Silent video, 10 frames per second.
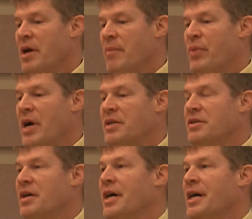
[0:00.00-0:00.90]
but
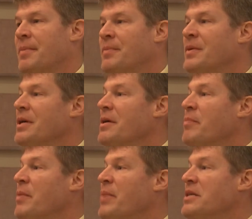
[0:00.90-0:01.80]

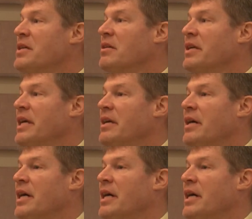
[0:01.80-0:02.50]
basically,